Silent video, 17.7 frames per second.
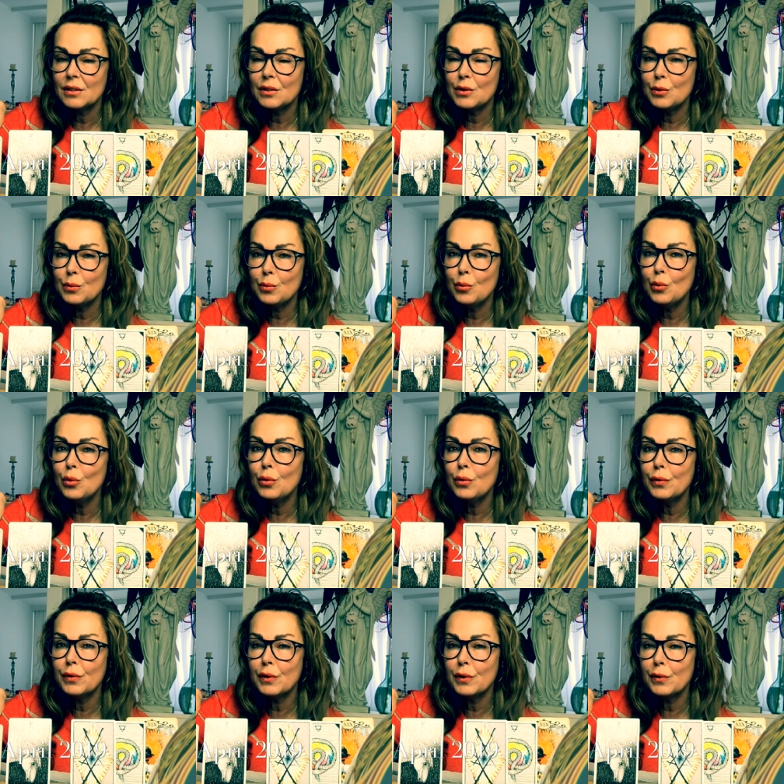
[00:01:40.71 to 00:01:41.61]
to
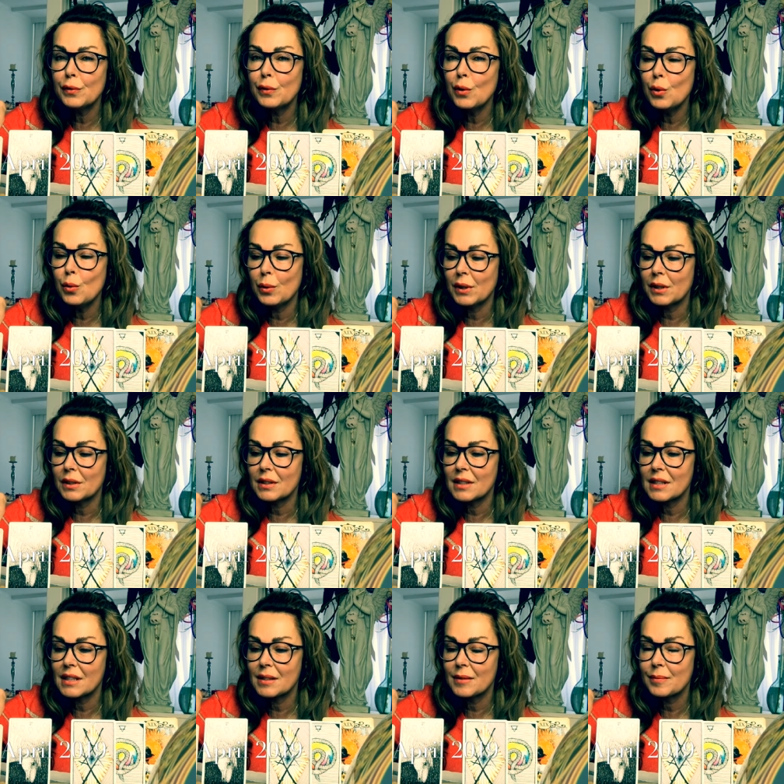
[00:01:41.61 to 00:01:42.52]
move
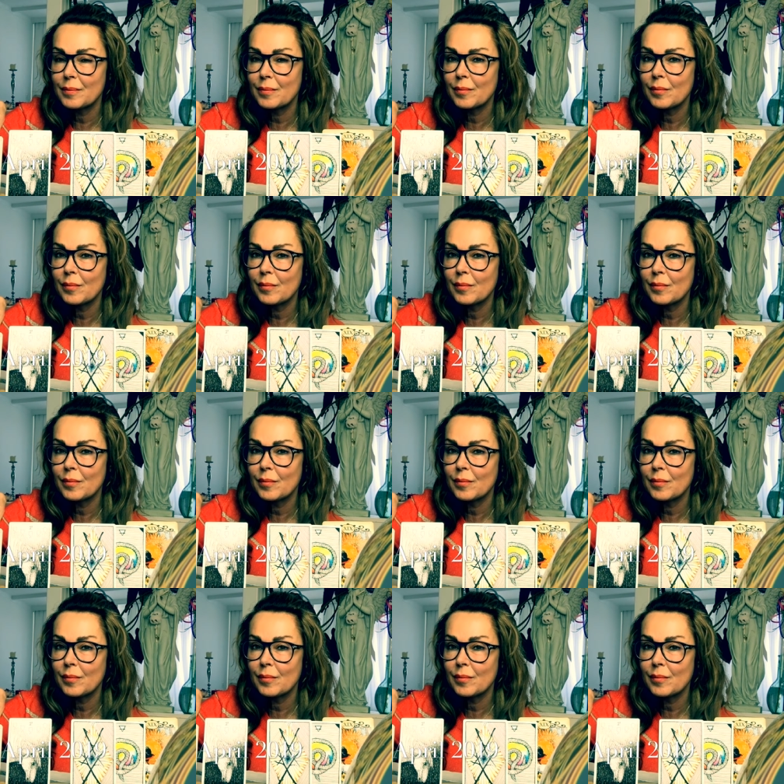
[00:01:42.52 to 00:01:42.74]
forwards.